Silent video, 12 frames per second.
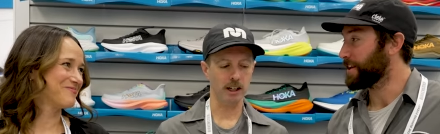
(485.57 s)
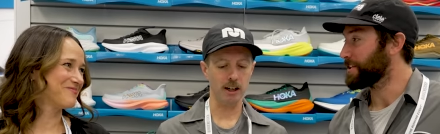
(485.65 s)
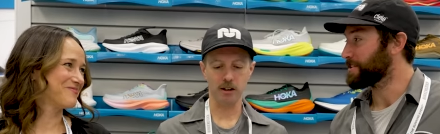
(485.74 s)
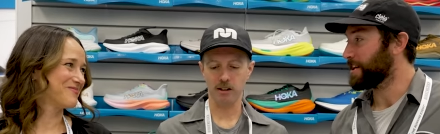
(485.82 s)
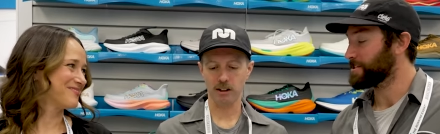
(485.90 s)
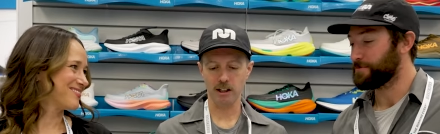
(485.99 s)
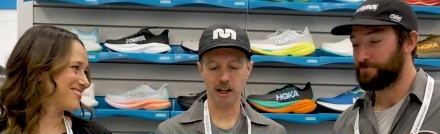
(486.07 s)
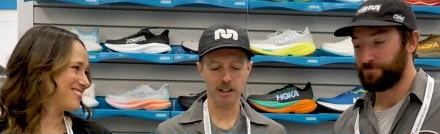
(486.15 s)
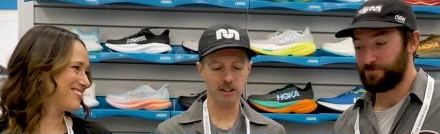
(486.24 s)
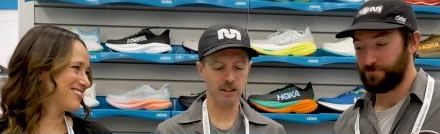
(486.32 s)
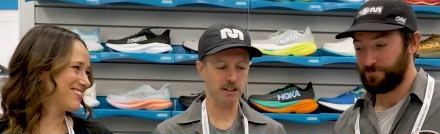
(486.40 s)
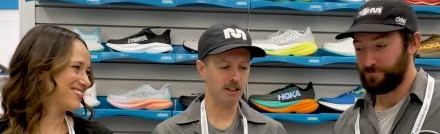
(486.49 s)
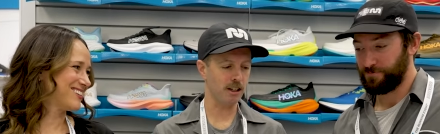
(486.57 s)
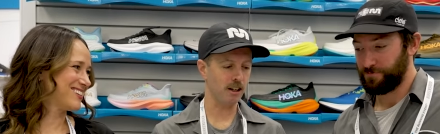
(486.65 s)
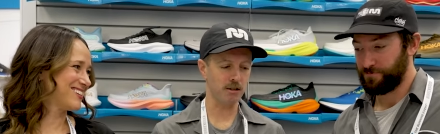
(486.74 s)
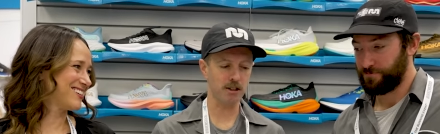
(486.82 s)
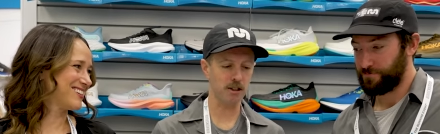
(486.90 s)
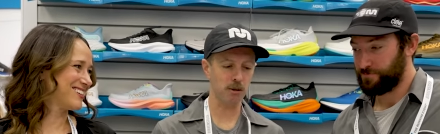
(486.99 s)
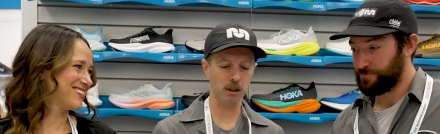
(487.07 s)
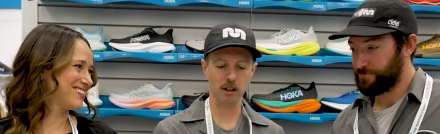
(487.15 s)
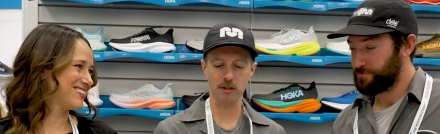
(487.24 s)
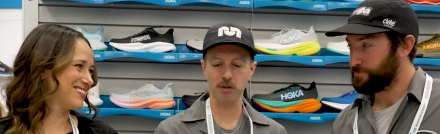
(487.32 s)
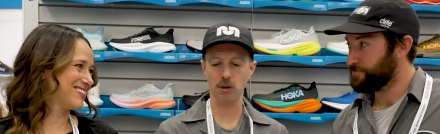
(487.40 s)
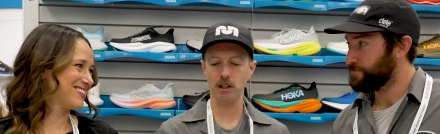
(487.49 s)
Speaker 1: yeah, awesome. excellent stuff. So we're
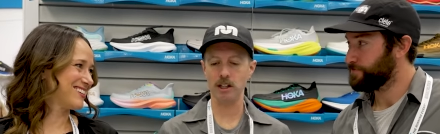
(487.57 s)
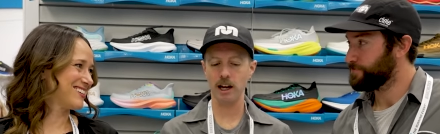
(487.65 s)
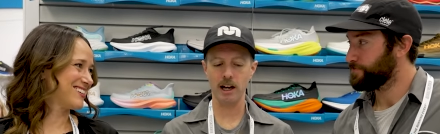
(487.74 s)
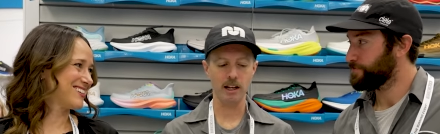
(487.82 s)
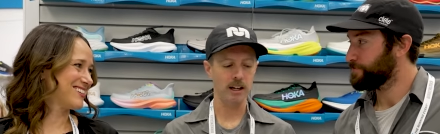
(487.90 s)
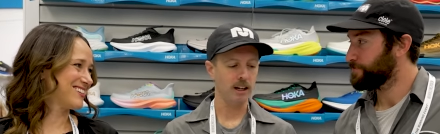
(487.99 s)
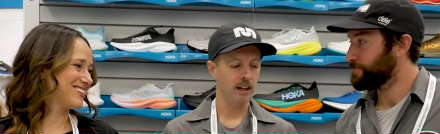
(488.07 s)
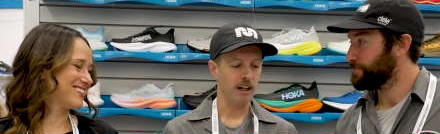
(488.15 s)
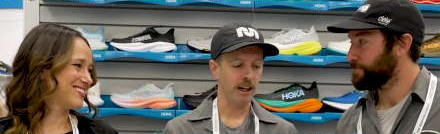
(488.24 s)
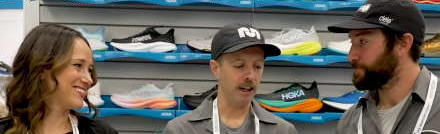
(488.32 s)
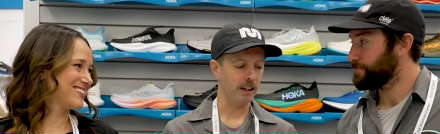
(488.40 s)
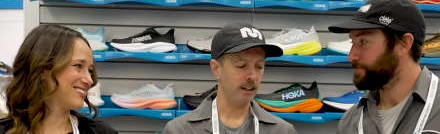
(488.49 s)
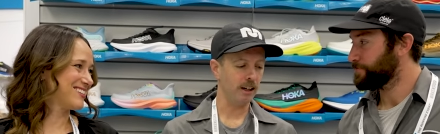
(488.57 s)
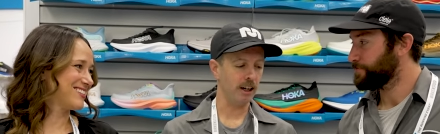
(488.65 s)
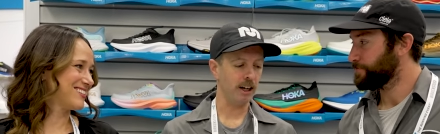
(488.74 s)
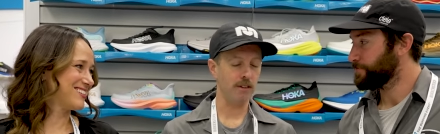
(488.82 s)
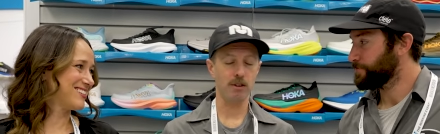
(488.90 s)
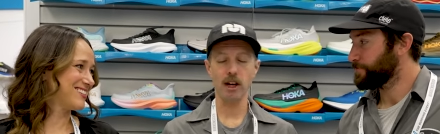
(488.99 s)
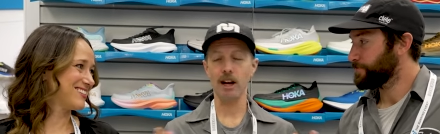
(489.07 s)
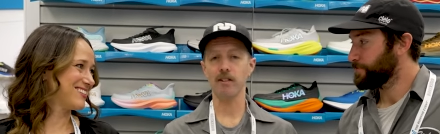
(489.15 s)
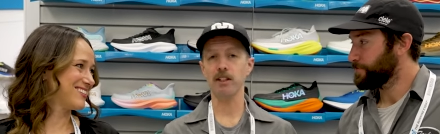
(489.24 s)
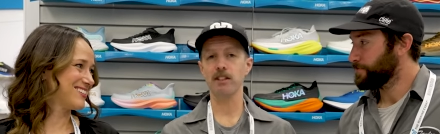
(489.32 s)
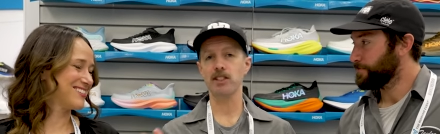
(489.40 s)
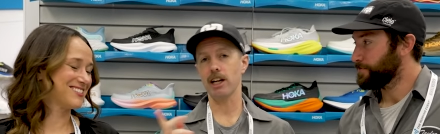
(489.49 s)
looking forward to that. And uh, if you
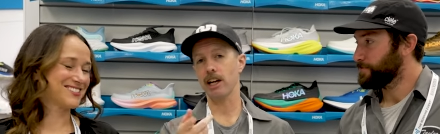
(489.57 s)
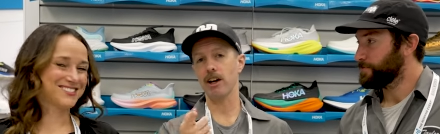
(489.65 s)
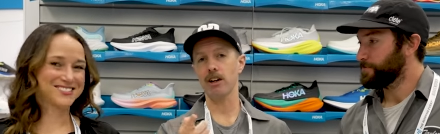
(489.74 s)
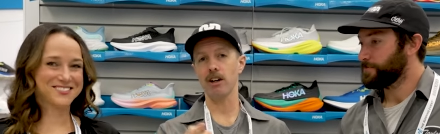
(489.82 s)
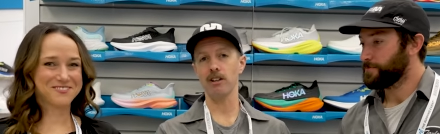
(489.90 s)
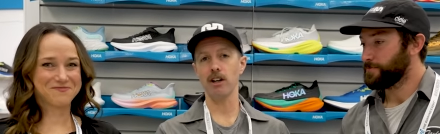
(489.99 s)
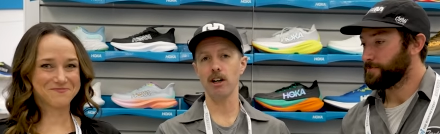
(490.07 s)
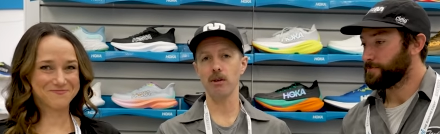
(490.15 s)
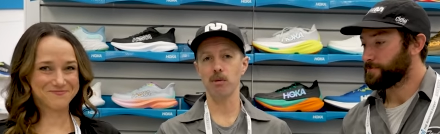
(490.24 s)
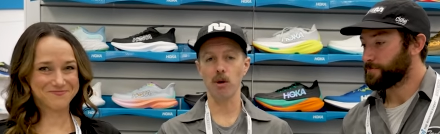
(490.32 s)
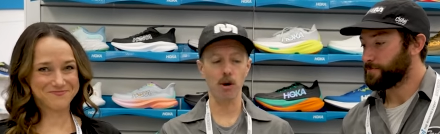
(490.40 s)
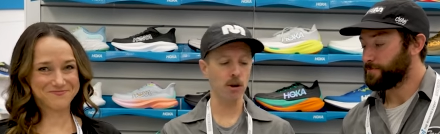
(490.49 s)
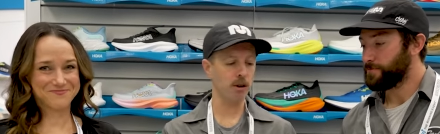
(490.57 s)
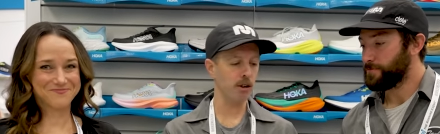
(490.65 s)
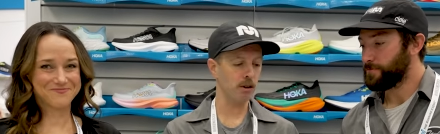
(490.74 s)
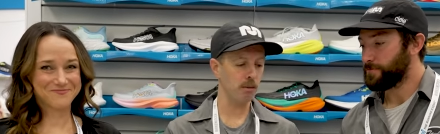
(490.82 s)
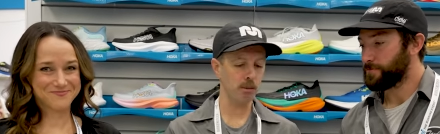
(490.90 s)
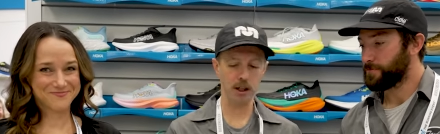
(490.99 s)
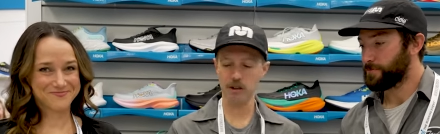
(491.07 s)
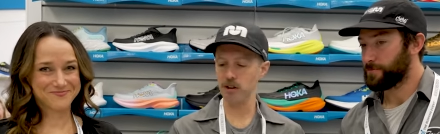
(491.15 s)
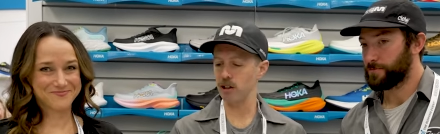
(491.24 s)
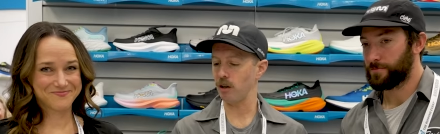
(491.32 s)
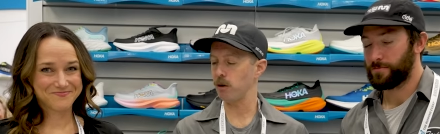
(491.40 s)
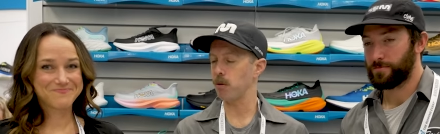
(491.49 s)
haven't, check out the road
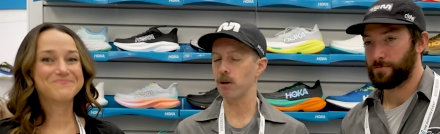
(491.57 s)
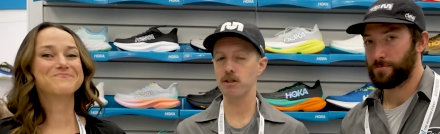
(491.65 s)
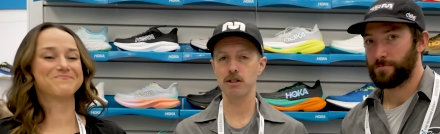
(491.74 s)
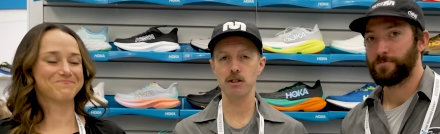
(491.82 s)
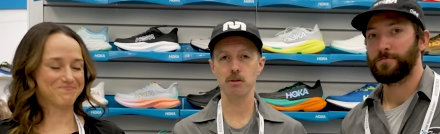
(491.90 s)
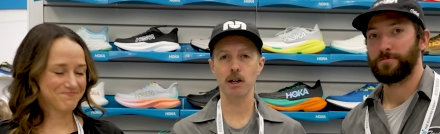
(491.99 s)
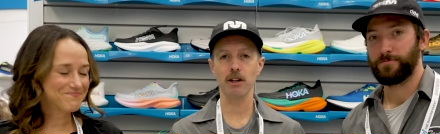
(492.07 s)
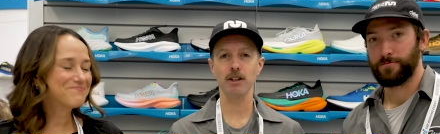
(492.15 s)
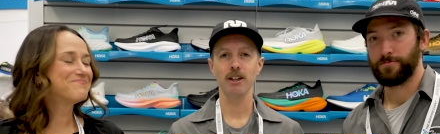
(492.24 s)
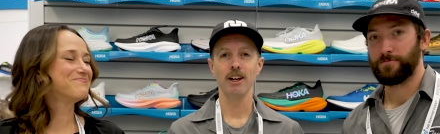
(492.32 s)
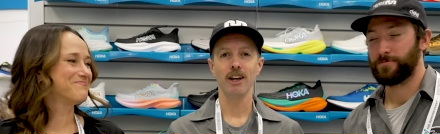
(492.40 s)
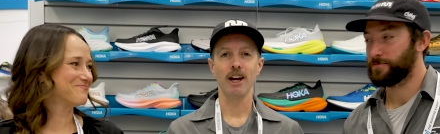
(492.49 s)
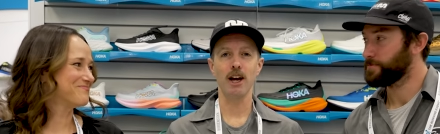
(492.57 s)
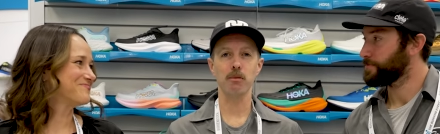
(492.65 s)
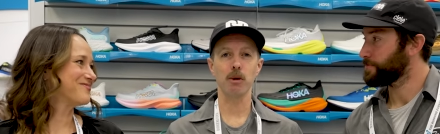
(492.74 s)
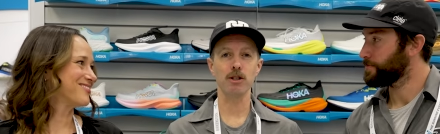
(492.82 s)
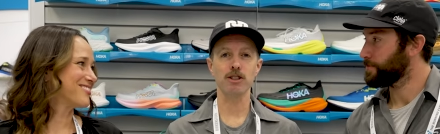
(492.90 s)
preview that we posted as well, and more